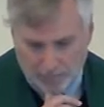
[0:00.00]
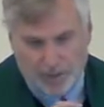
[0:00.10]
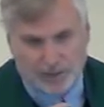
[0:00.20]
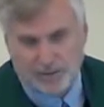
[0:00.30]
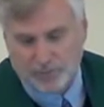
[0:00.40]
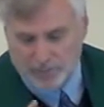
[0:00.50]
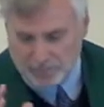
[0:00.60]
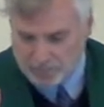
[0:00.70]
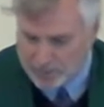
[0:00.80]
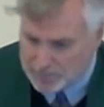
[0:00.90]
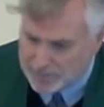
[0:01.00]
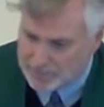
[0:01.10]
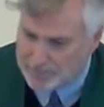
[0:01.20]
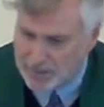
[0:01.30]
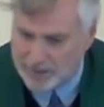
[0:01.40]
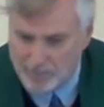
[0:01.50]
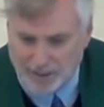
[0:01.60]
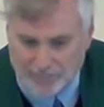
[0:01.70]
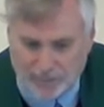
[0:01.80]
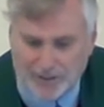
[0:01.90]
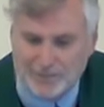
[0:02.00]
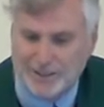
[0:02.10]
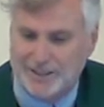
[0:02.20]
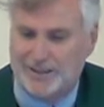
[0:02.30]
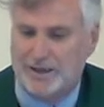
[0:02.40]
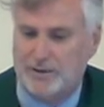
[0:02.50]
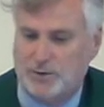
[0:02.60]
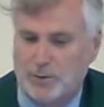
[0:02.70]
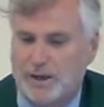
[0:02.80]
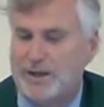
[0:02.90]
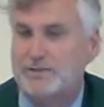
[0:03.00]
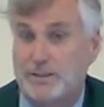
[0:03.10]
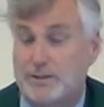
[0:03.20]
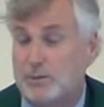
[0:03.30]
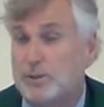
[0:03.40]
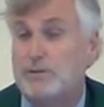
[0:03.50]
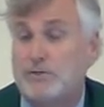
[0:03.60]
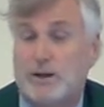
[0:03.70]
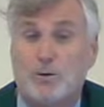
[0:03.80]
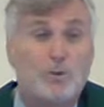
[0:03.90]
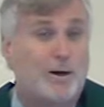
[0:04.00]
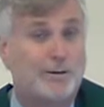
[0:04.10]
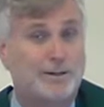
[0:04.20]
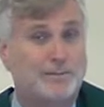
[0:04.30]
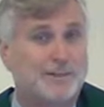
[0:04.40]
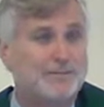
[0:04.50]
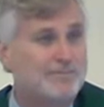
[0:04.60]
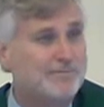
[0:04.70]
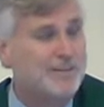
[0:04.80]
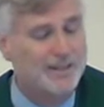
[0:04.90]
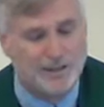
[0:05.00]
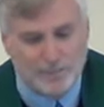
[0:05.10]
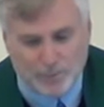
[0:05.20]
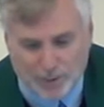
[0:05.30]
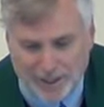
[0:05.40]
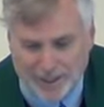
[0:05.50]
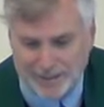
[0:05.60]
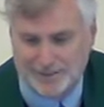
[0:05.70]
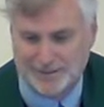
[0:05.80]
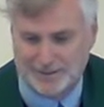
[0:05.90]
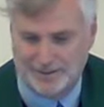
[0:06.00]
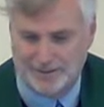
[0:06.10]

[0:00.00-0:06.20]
because from the moment my family and I have arrived here, we felt welcome and embraced